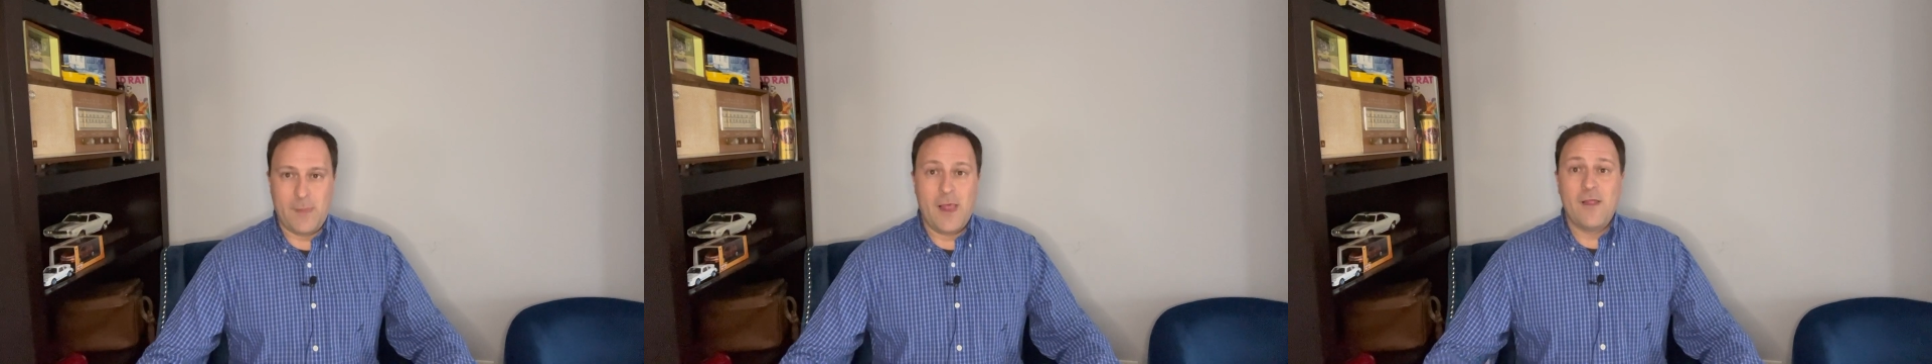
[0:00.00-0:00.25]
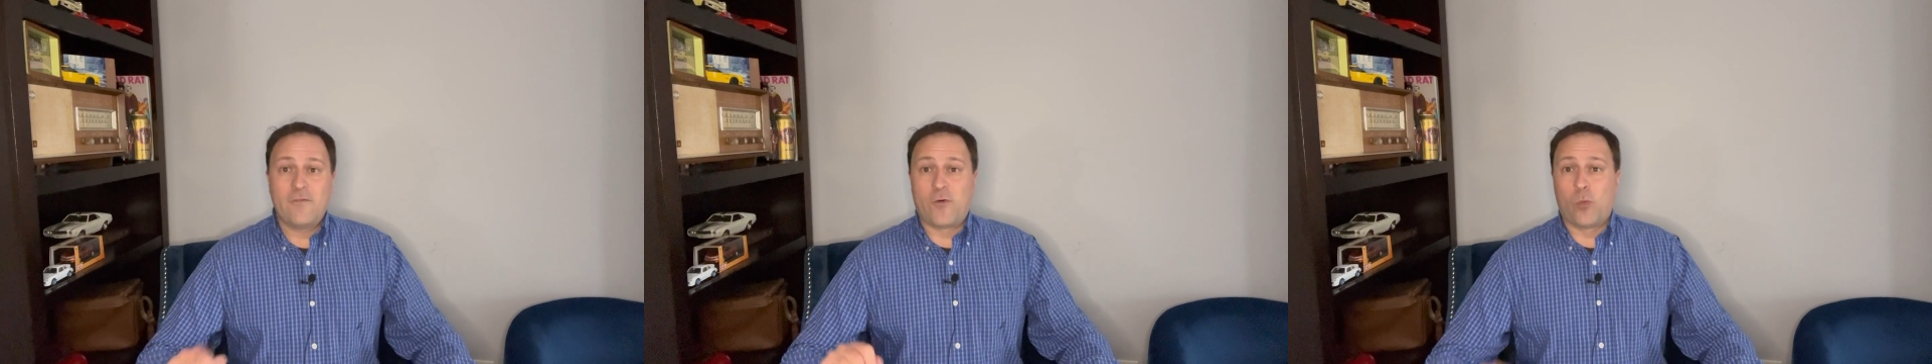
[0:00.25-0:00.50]

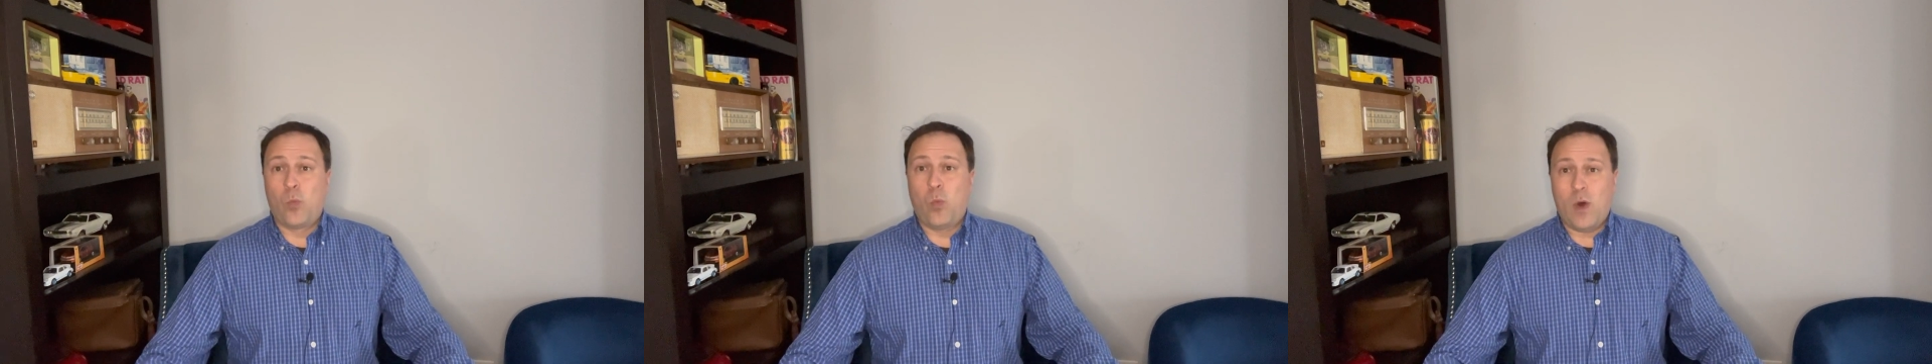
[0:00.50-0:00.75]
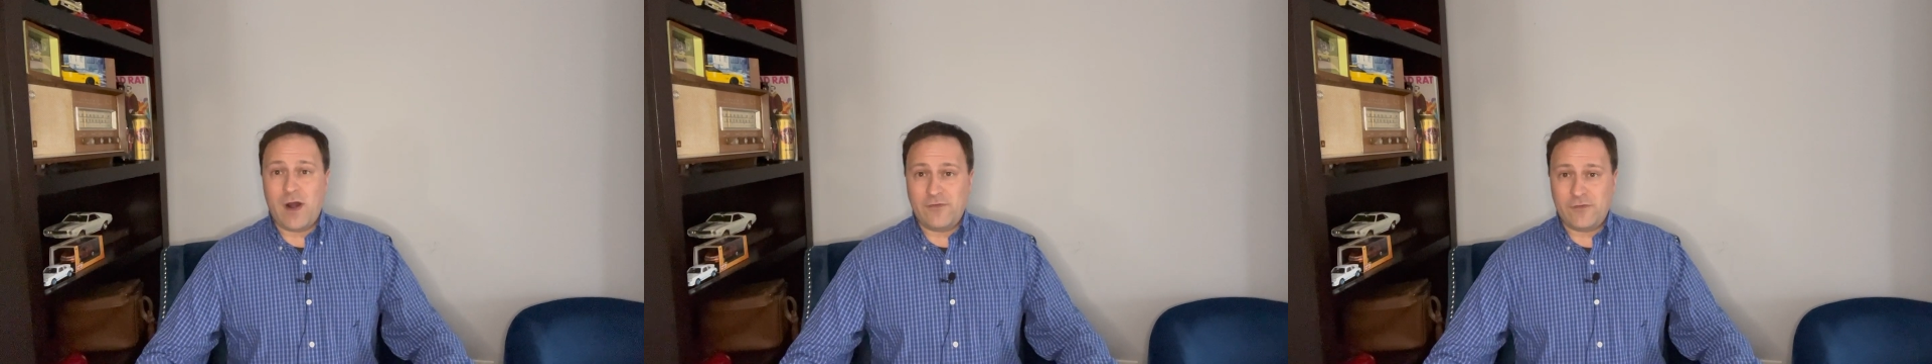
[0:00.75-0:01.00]
For
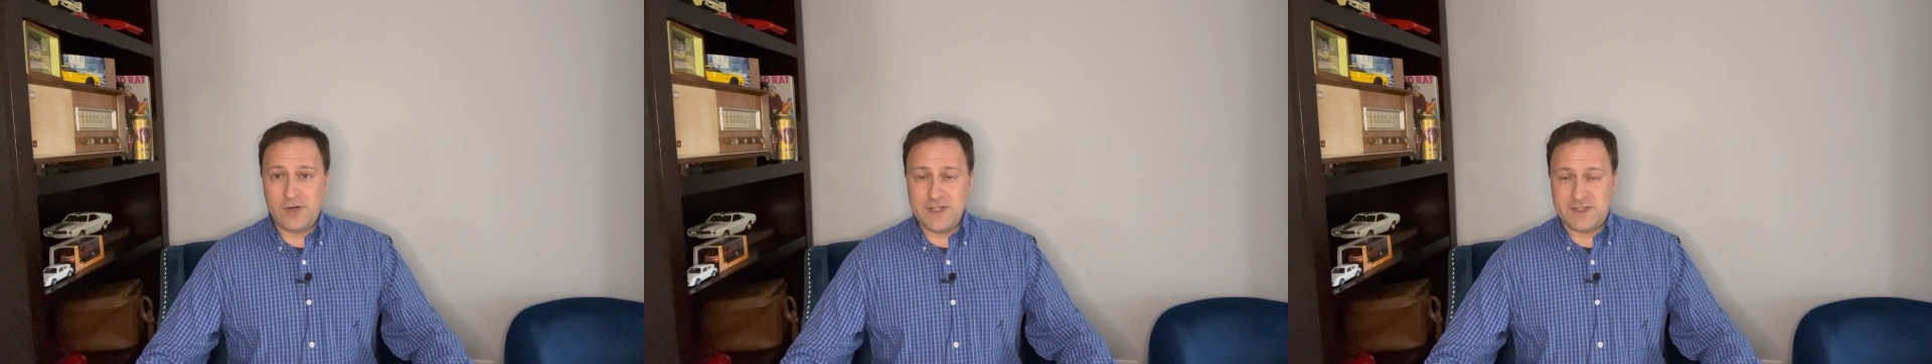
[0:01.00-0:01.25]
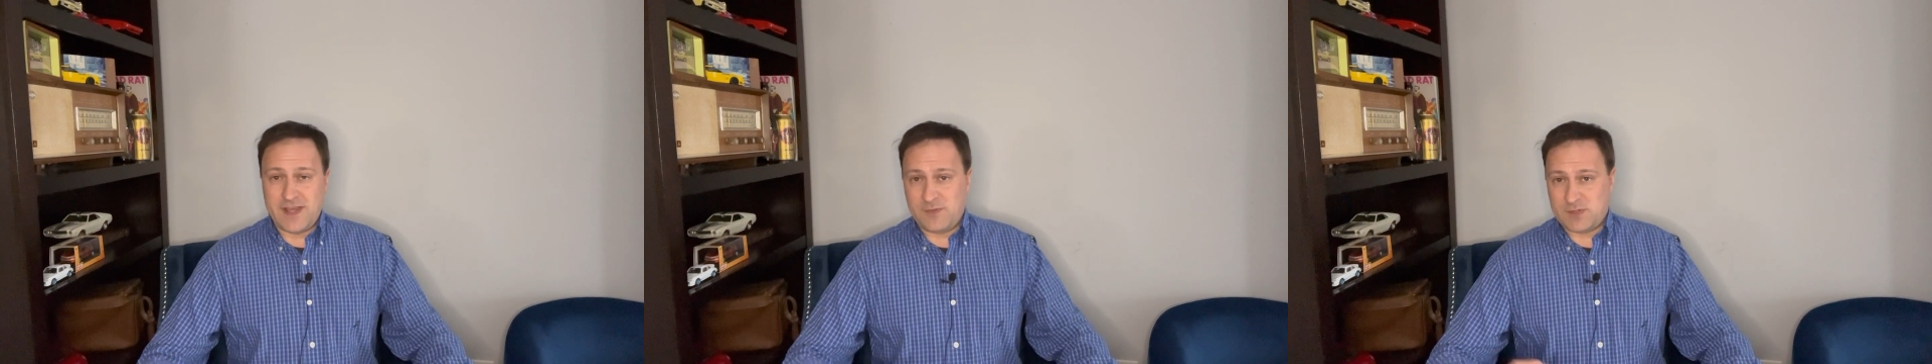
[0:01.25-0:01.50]
whatever
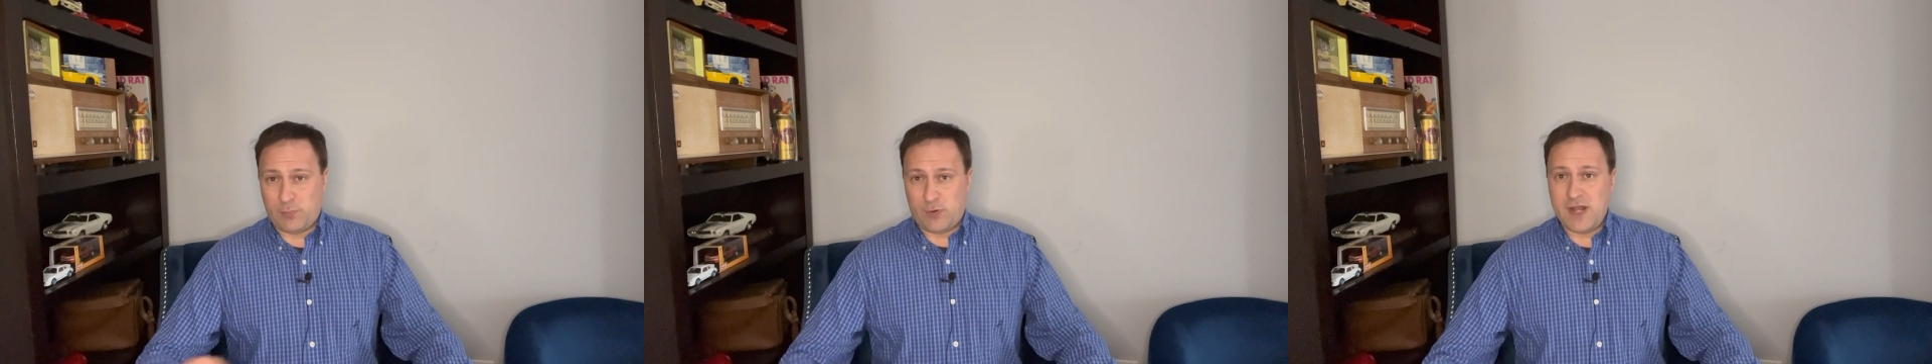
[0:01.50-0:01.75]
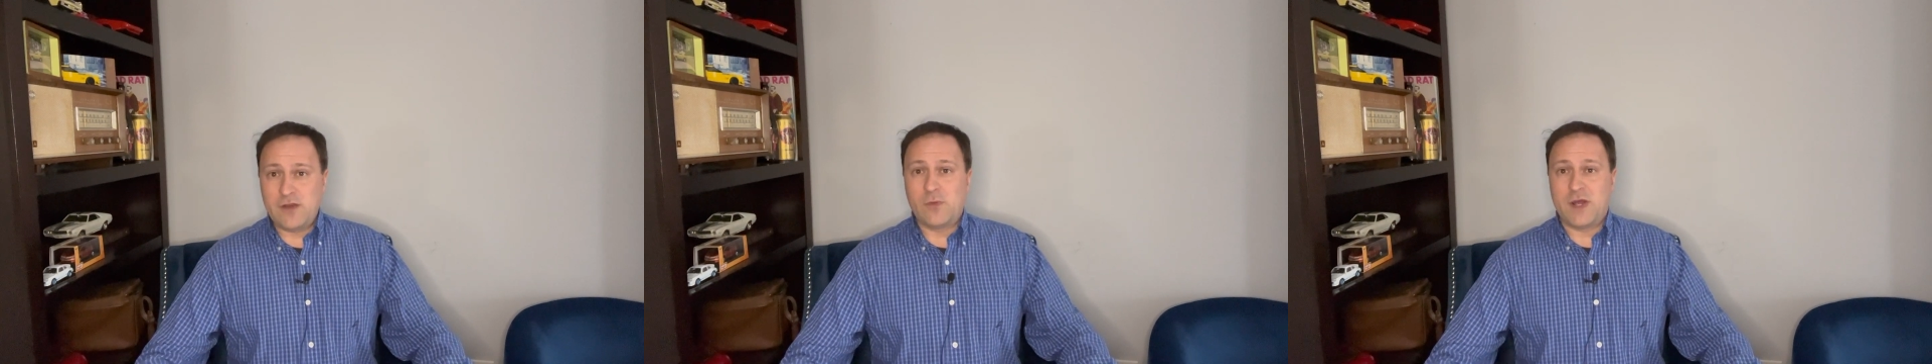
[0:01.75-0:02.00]
reason, that was a
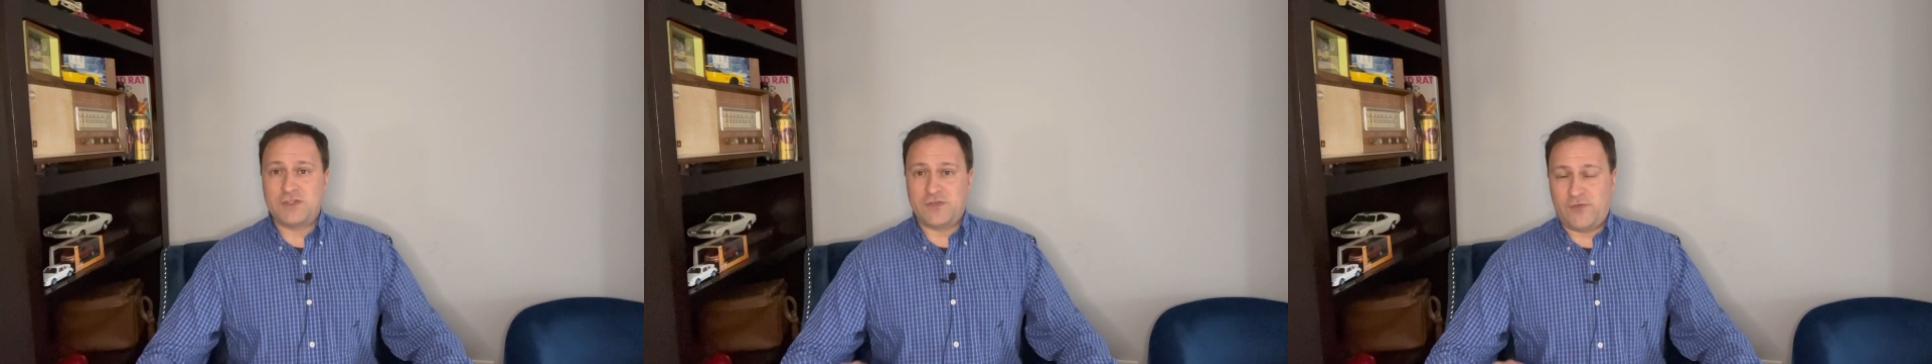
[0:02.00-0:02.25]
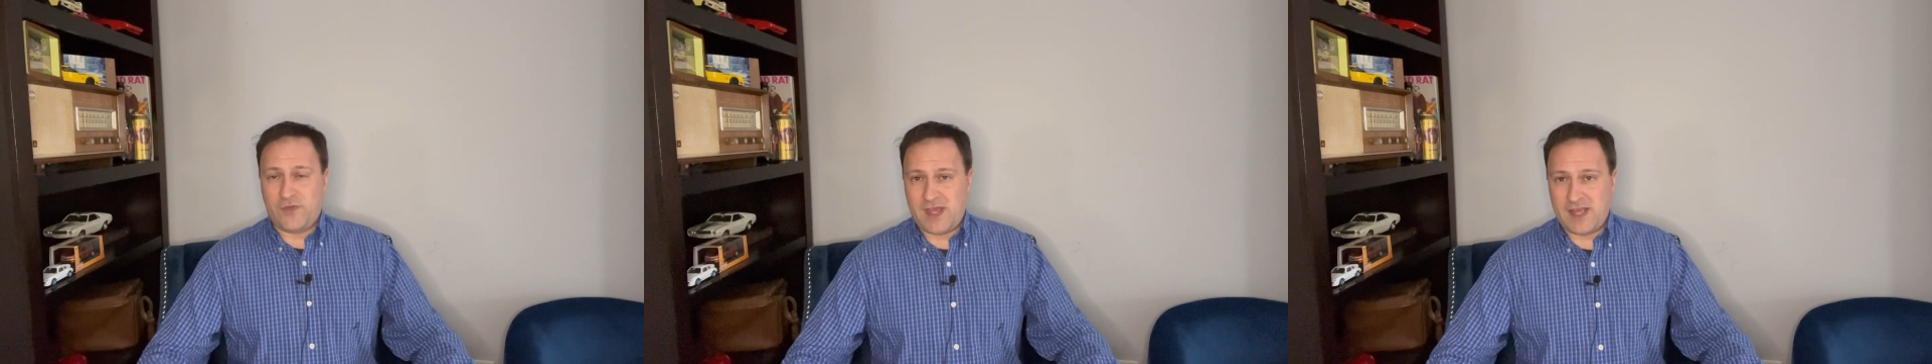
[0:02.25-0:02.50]
brand new engine
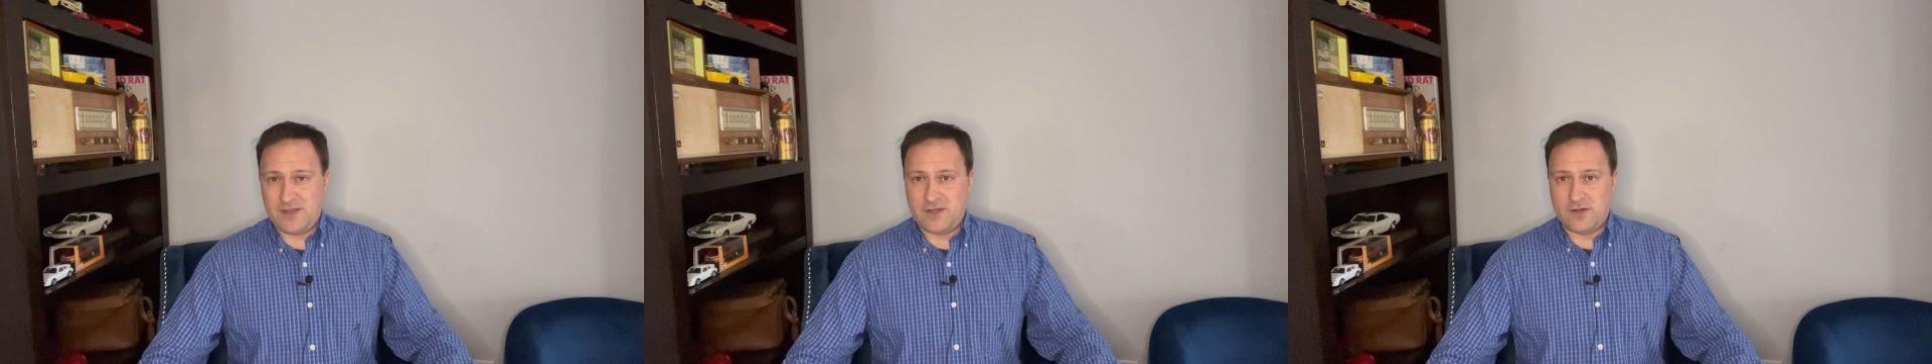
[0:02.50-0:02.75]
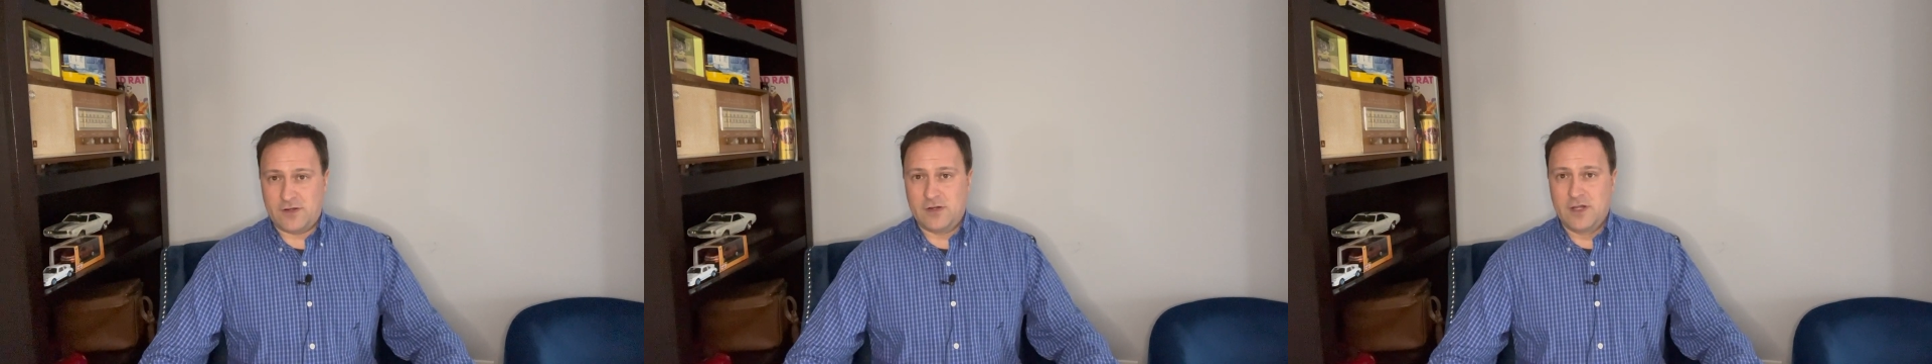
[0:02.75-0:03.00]
for that
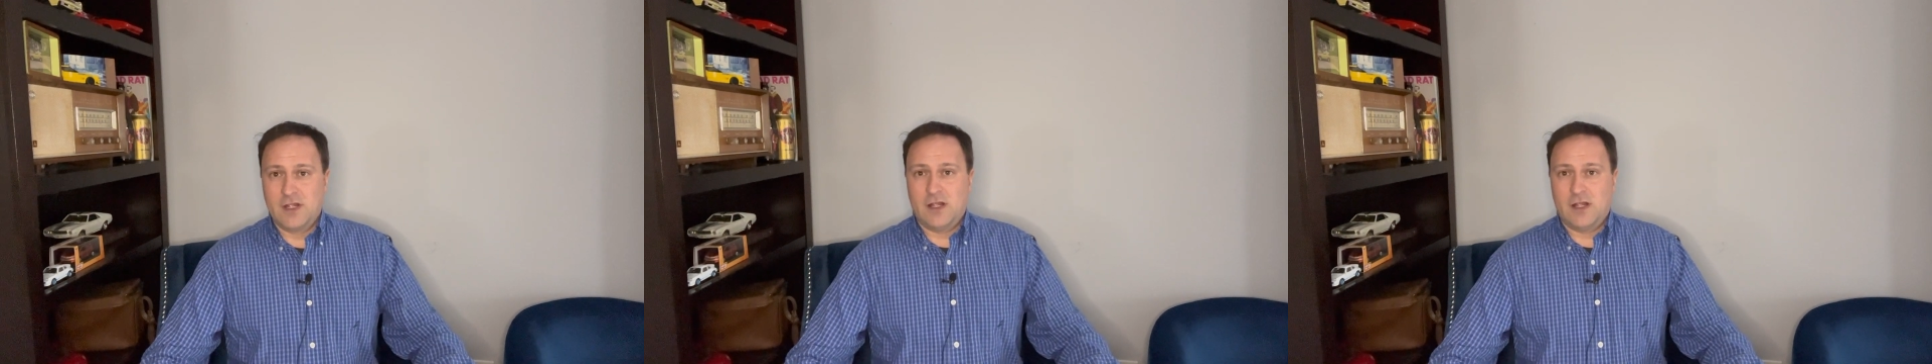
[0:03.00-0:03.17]
year.